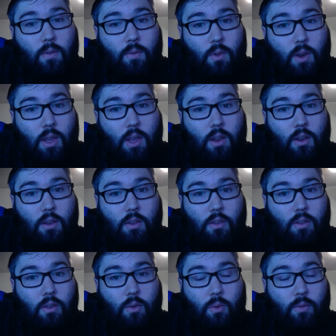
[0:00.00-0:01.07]
if you
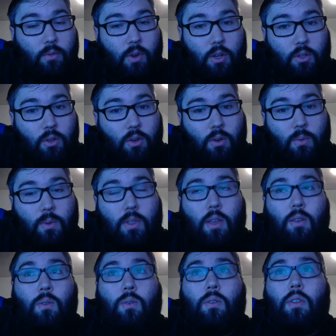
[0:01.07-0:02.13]
need a refresher on what
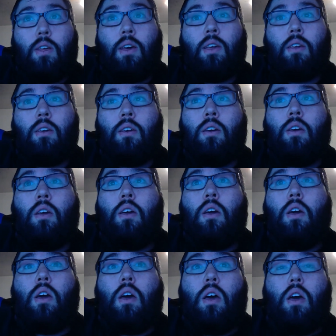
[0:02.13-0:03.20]
they look like.
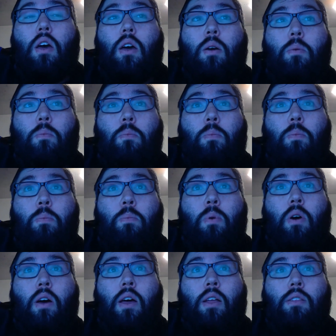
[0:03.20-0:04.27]

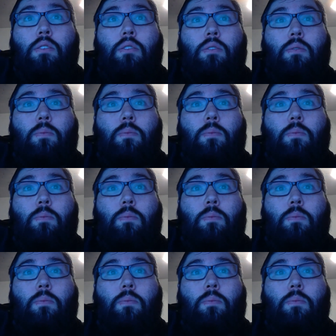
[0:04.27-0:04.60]
But